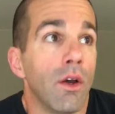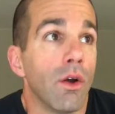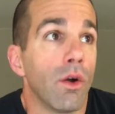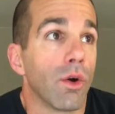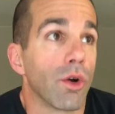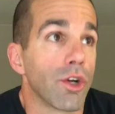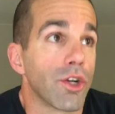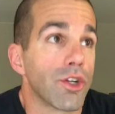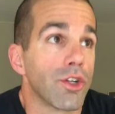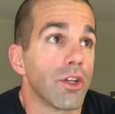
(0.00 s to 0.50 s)

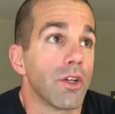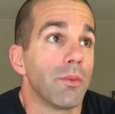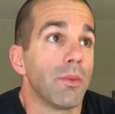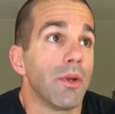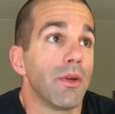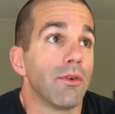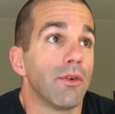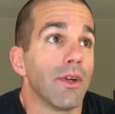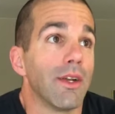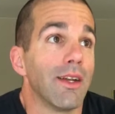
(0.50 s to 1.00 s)
or should it
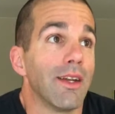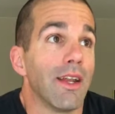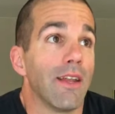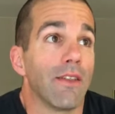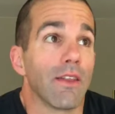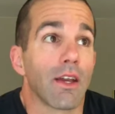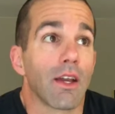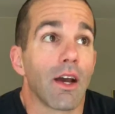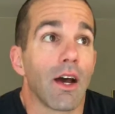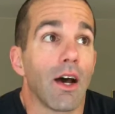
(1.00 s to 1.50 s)
be written in
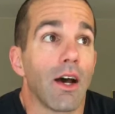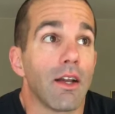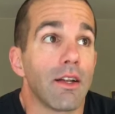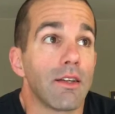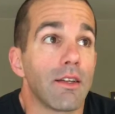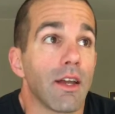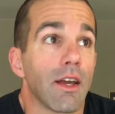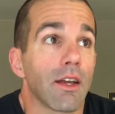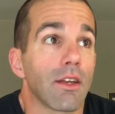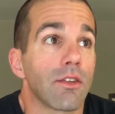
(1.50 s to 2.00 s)
the
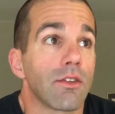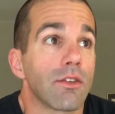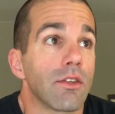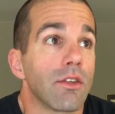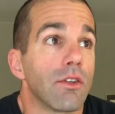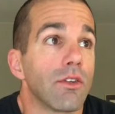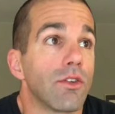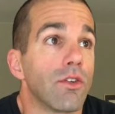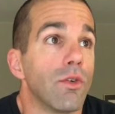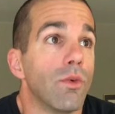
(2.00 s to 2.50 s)
context
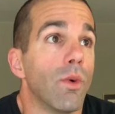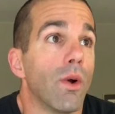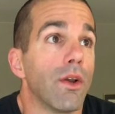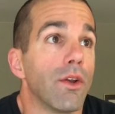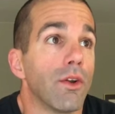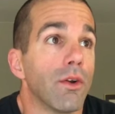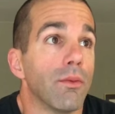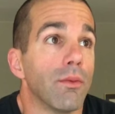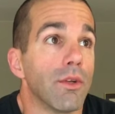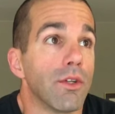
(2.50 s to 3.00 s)
to what
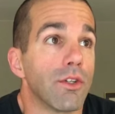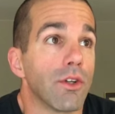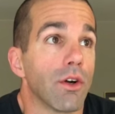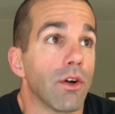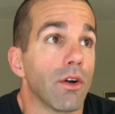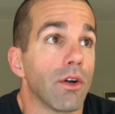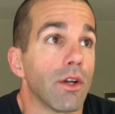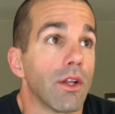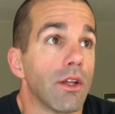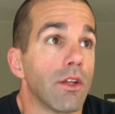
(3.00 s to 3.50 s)
the
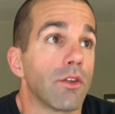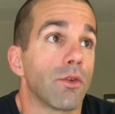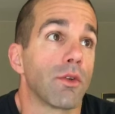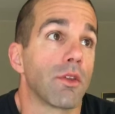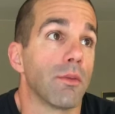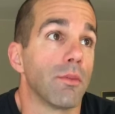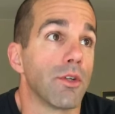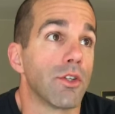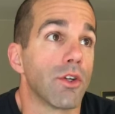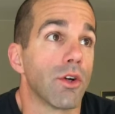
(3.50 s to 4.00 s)

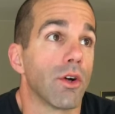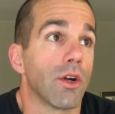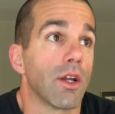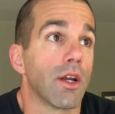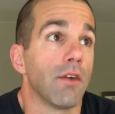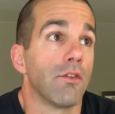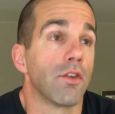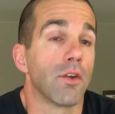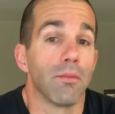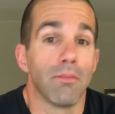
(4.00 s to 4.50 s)
majority
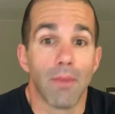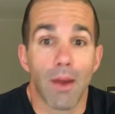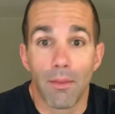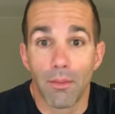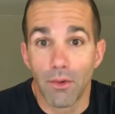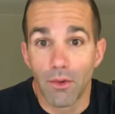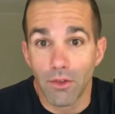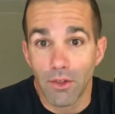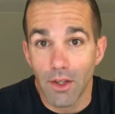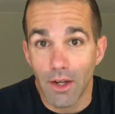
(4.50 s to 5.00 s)
of your
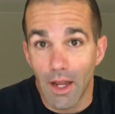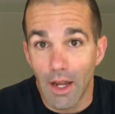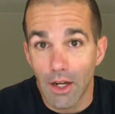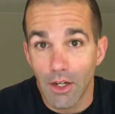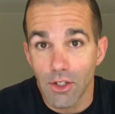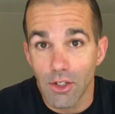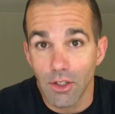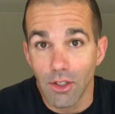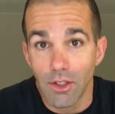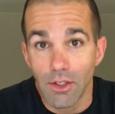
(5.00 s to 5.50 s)
members can
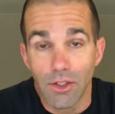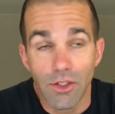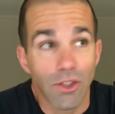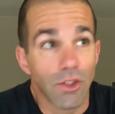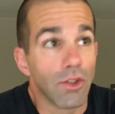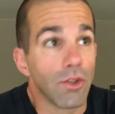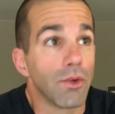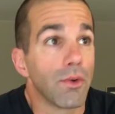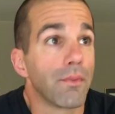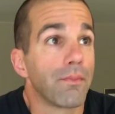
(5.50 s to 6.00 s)
actually
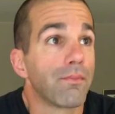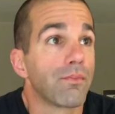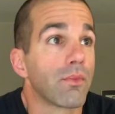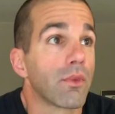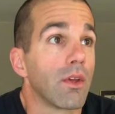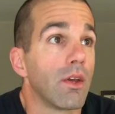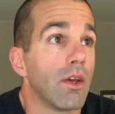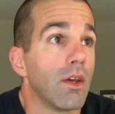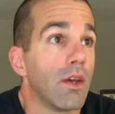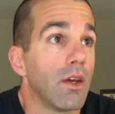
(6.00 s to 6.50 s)
do?
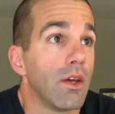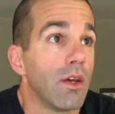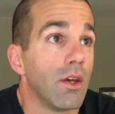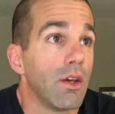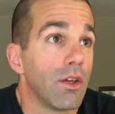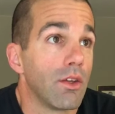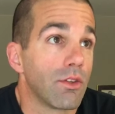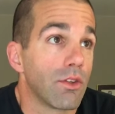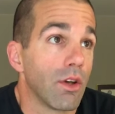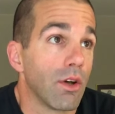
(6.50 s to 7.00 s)

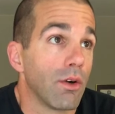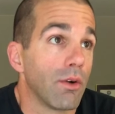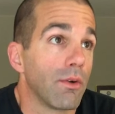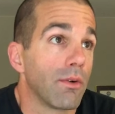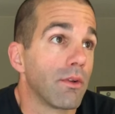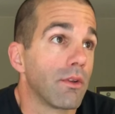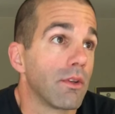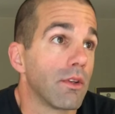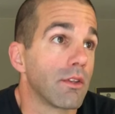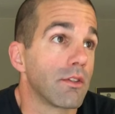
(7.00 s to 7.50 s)
So
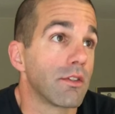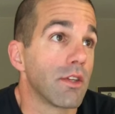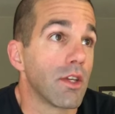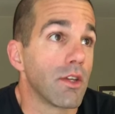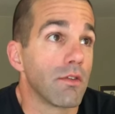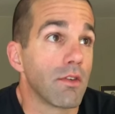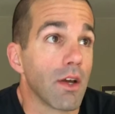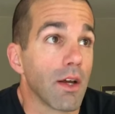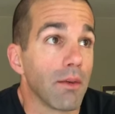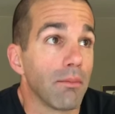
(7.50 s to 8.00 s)
let's say
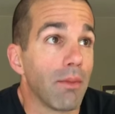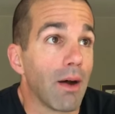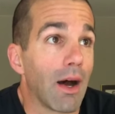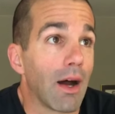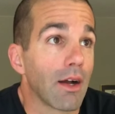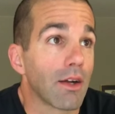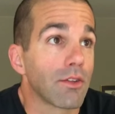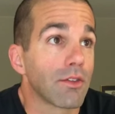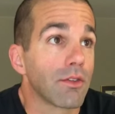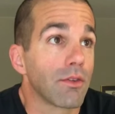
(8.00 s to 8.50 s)
you've got a
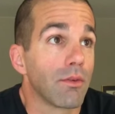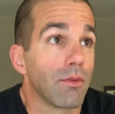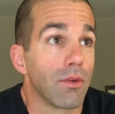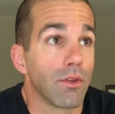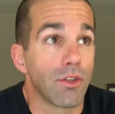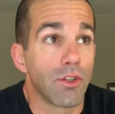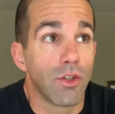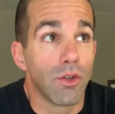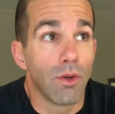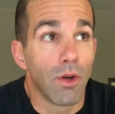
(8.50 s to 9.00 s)
box
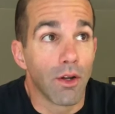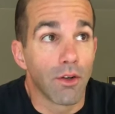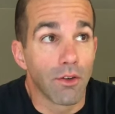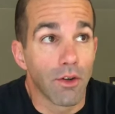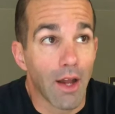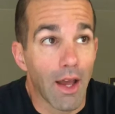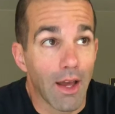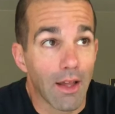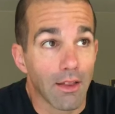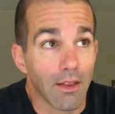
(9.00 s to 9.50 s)
with 200
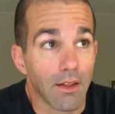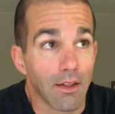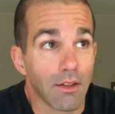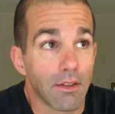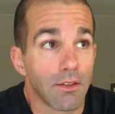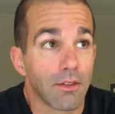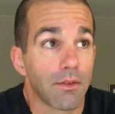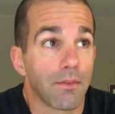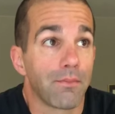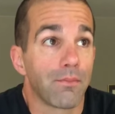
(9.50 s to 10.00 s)

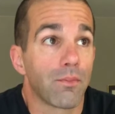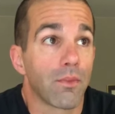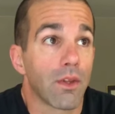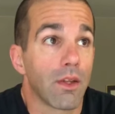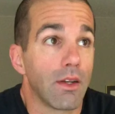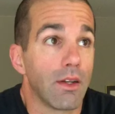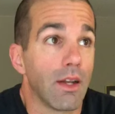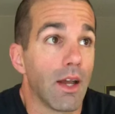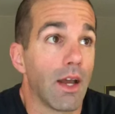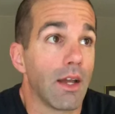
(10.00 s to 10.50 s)
athletes.
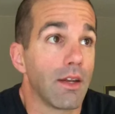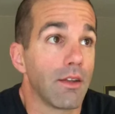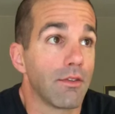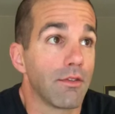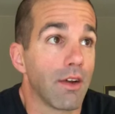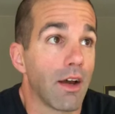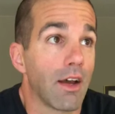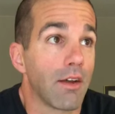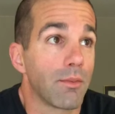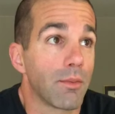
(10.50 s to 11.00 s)

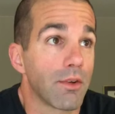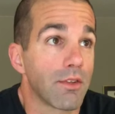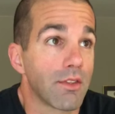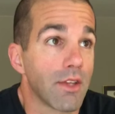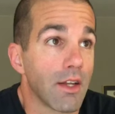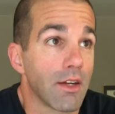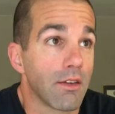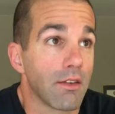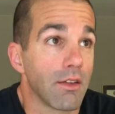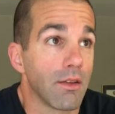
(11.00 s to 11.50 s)

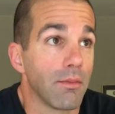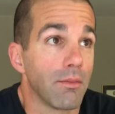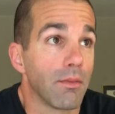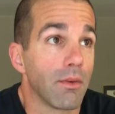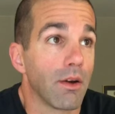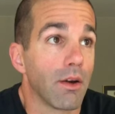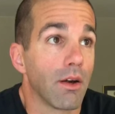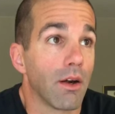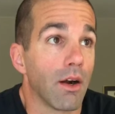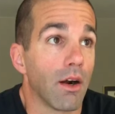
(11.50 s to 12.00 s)
95% of them
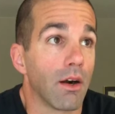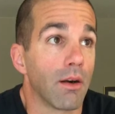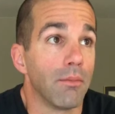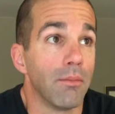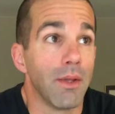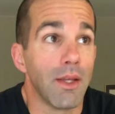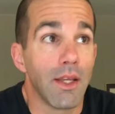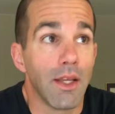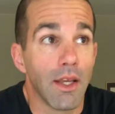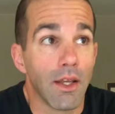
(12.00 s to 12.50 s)
are
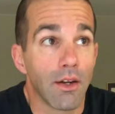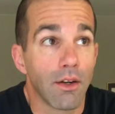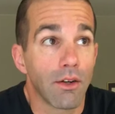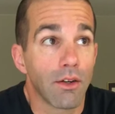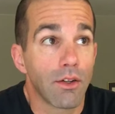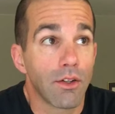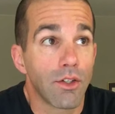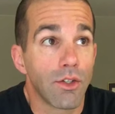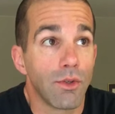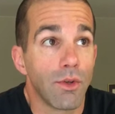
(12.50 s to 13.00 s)
beginner
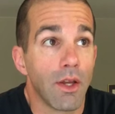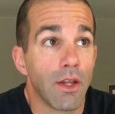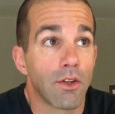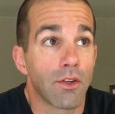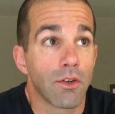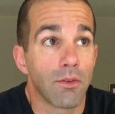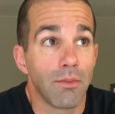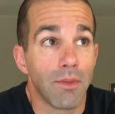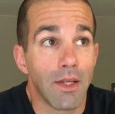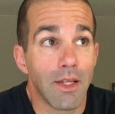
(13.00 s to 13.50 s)
to
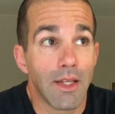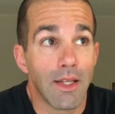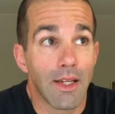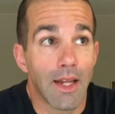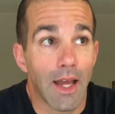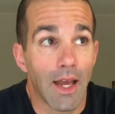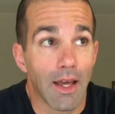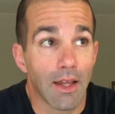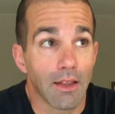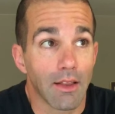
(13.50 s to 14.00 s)
intermediate
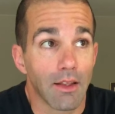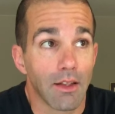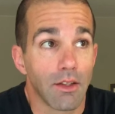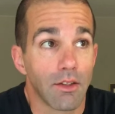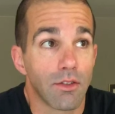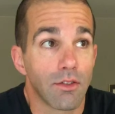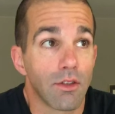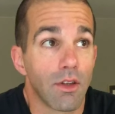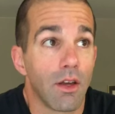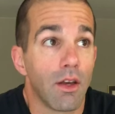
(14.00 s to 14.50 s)

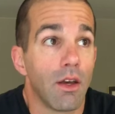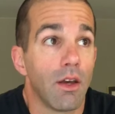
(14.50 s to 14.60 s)
athletes.